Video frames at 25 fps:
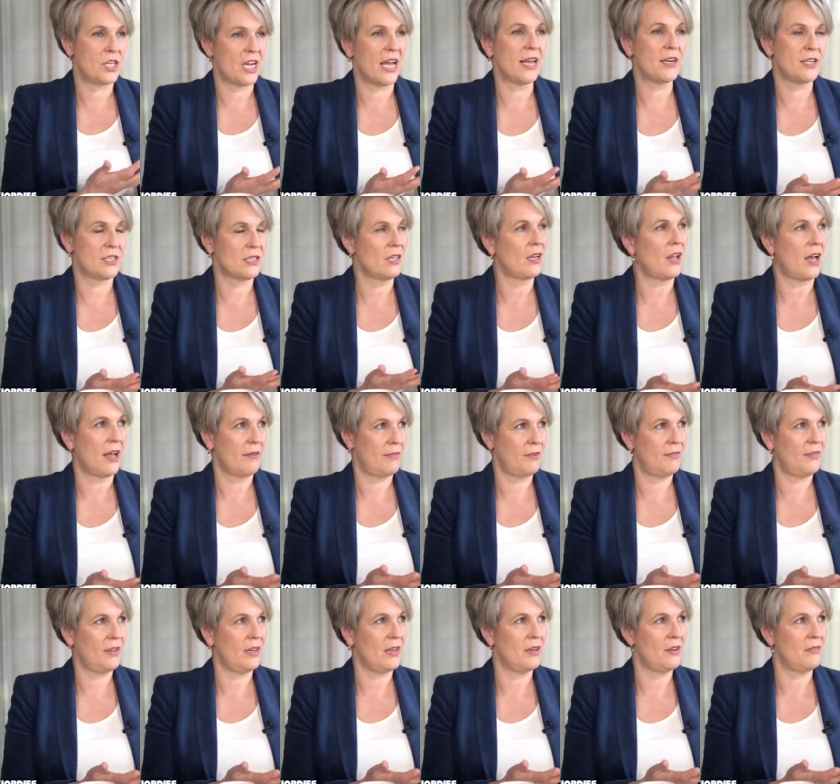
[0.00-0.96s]
change the life
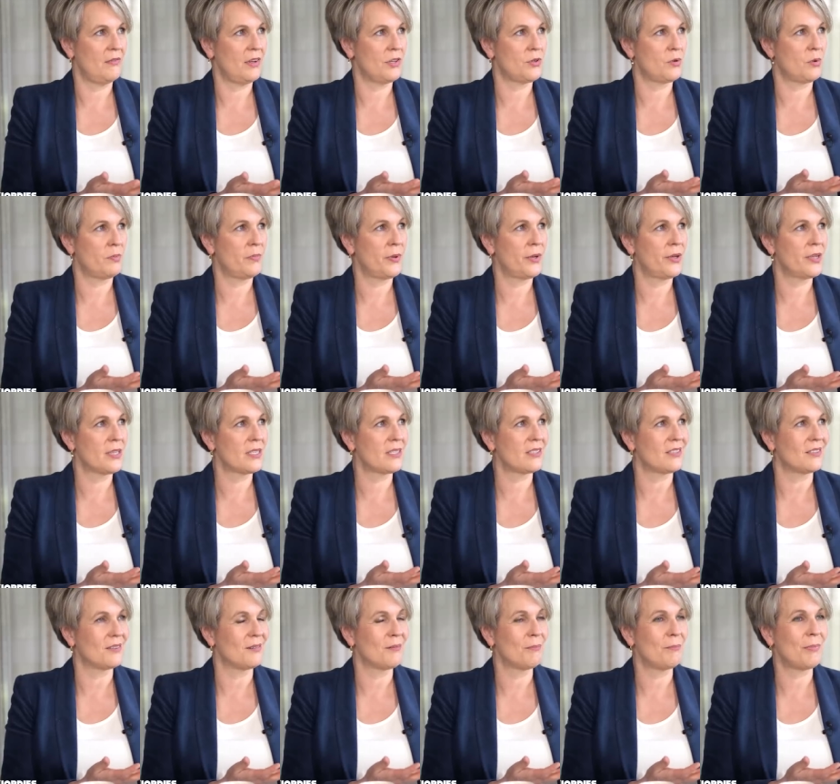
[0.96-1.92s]
of the individual
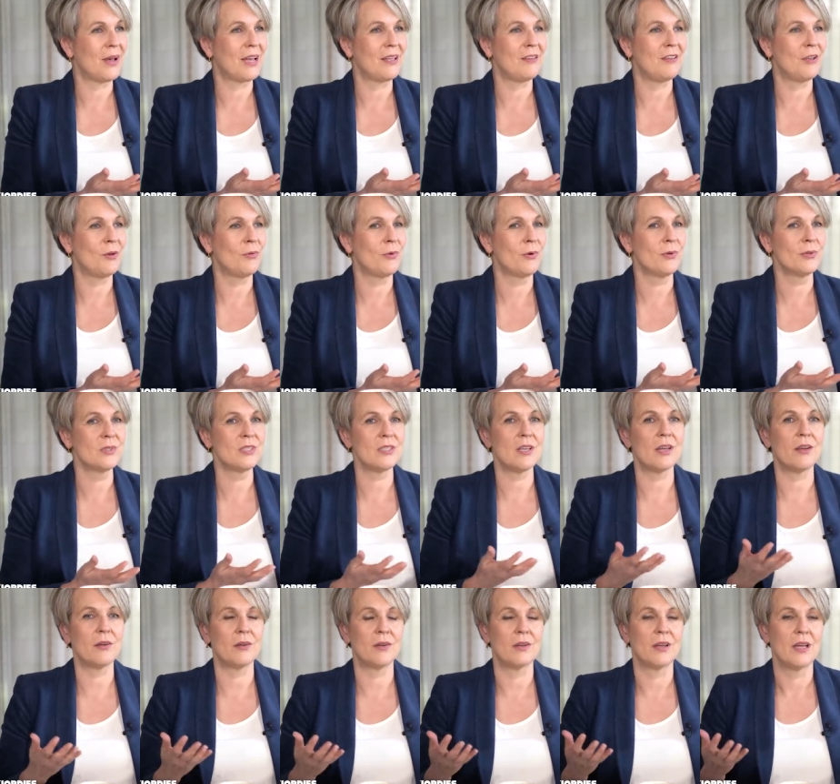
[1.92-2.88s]
person, but you
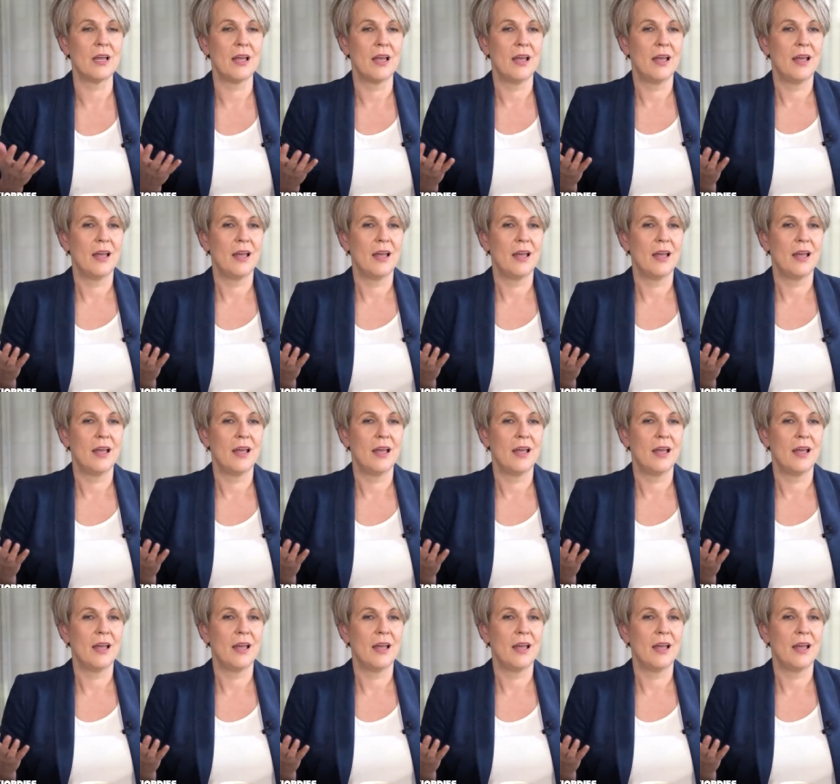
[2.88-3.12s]
also